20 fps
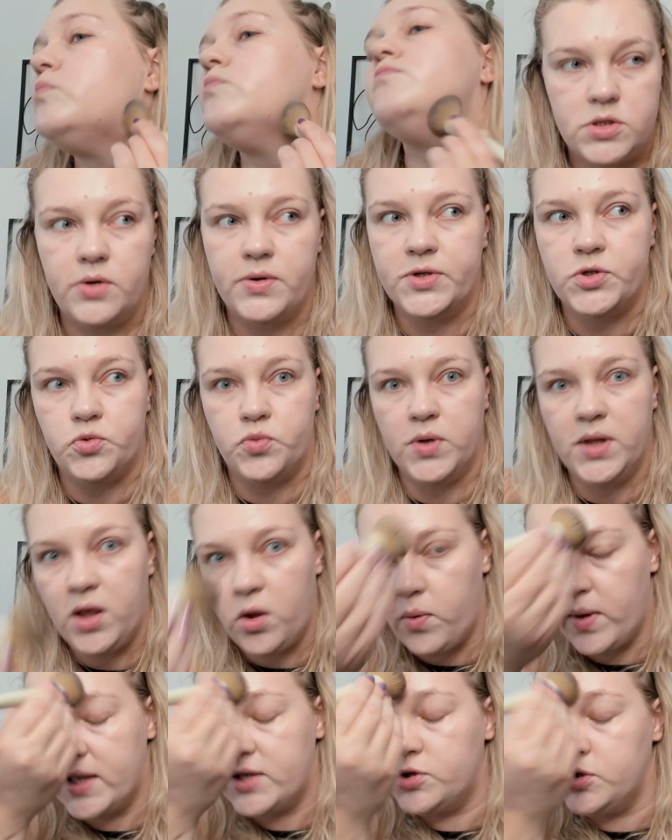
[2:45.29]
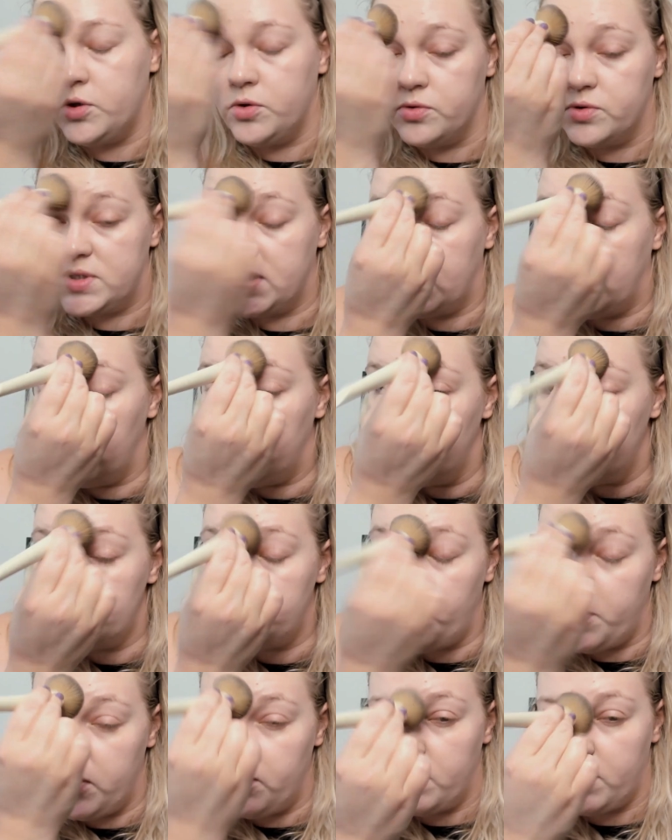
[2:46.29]
So it's really quick to use. It
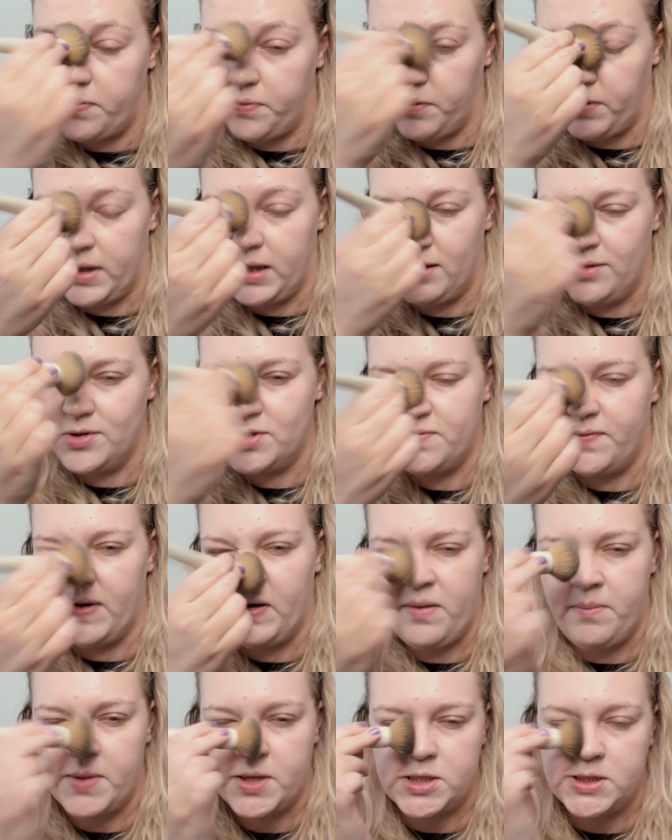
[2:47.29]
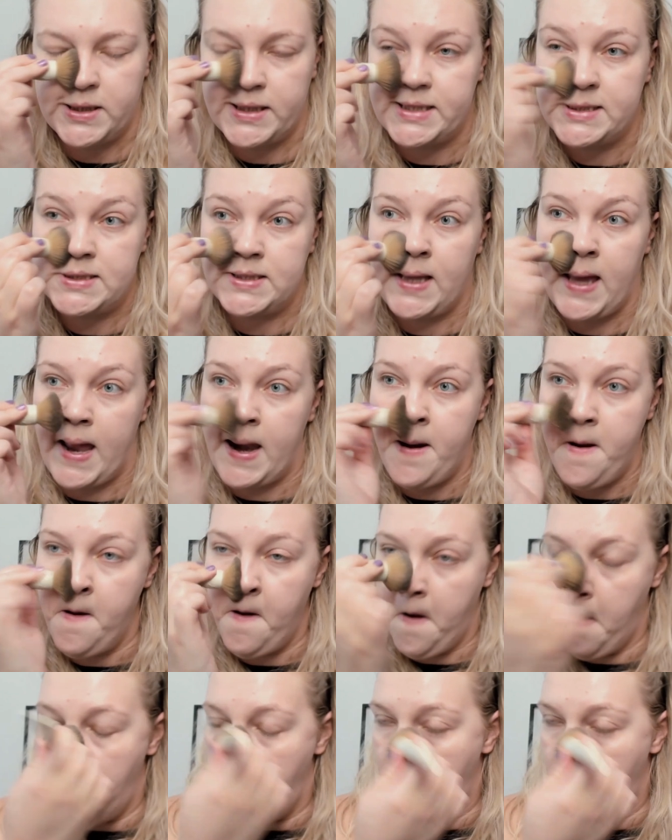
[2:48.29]
looks beautiful. It looks very much like skin.